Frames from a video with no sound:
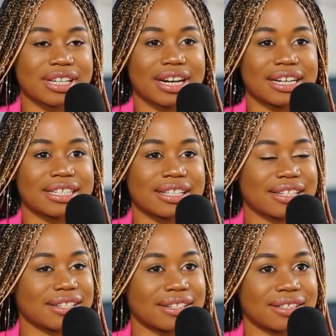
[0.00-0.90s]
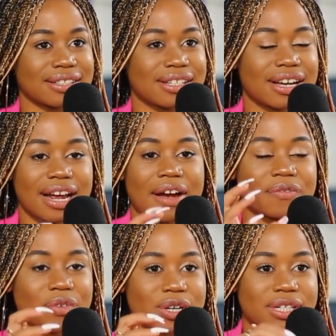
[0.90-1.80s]
And I just started,
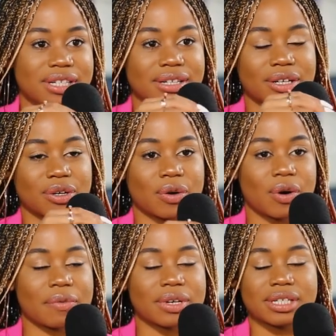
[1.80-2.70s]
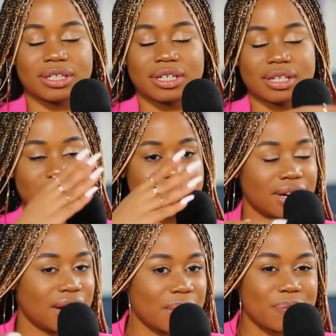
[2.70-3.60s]
obviously just
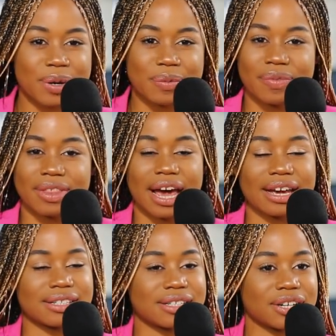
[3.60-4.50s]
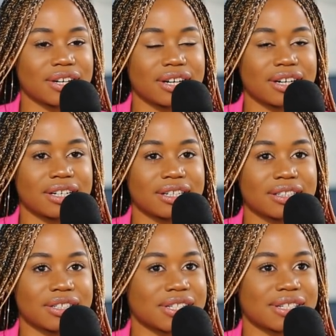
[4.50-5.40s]
put the idea,
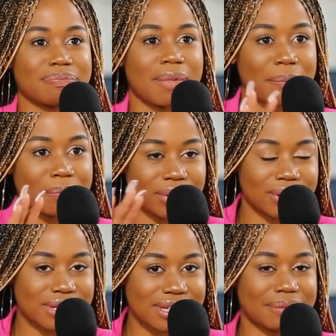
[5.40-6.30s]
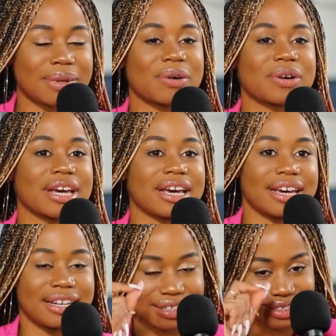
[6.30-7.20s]
just mumbles, and I'm like,
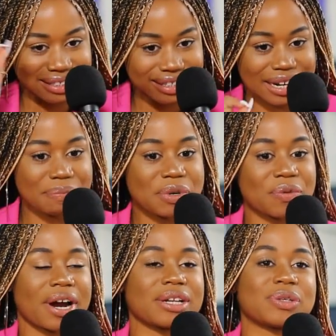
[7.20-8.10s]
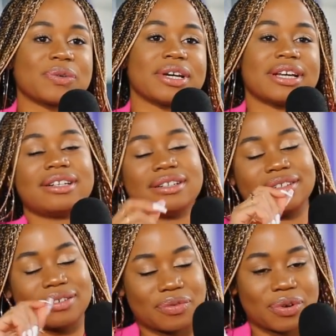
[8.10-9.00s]
okay, let me write to it.
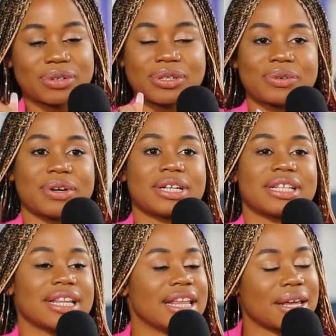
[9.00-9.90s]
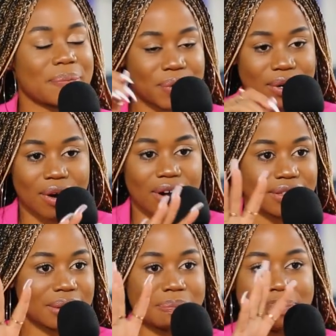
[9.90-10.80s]
Wrote to it, and then they put
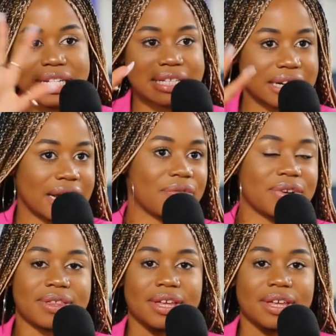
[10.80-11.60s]
on the beat and everything.